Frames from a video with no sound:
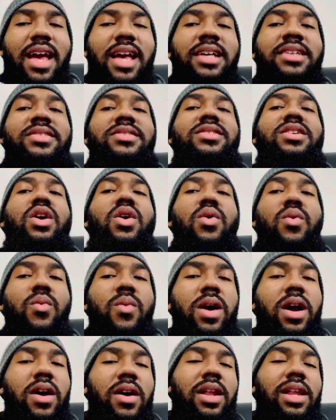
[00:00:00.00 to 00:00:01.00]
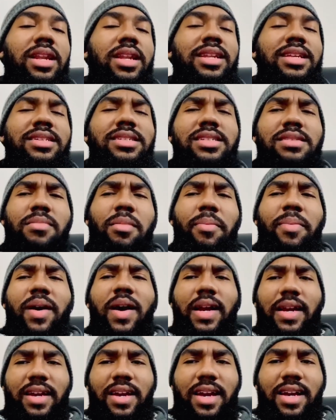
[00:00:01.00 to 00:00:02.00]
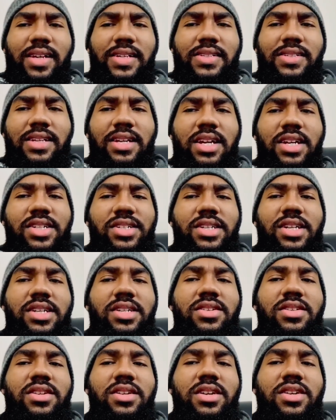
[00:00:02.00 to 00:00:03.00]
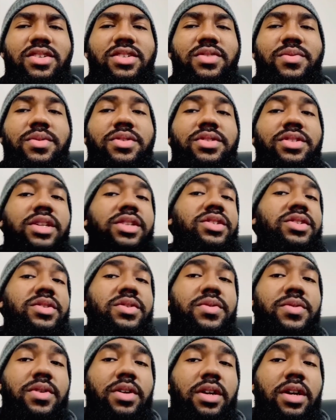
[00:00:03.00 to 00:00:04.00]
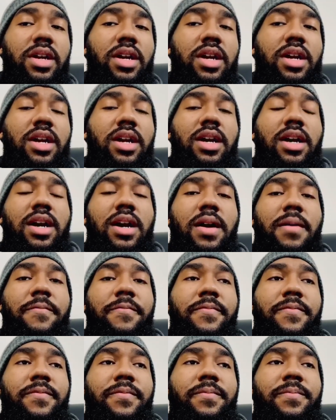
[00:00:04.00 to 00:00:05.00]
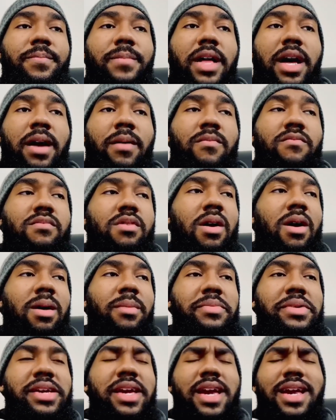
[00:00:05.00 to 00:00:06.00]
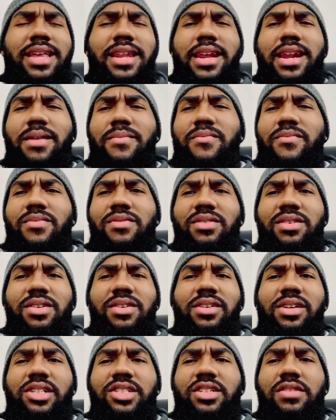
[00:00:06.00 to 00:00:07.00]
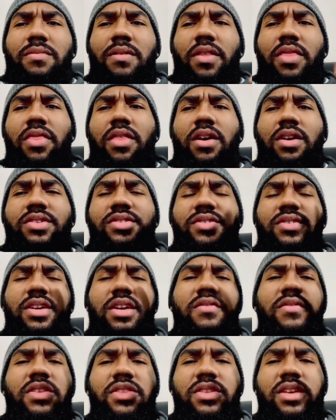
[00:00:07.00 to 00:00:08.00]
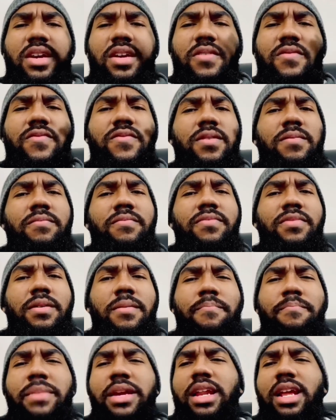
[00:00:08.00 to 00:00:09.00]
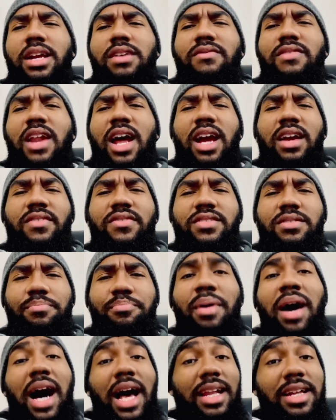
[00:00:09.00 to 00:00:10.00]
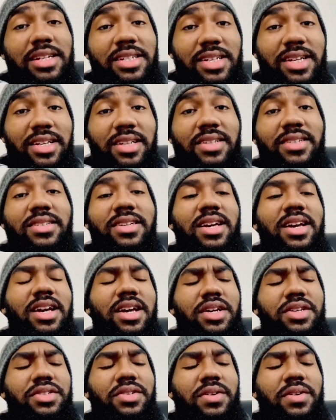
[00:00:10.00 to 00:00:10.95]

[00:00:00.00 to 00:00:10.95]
Listen to my podcast, Changing the Narrative with Jay Shakur. I'm raw, I'm candid, I'm real. I share my thoughts on everything from the meaning of life to politics.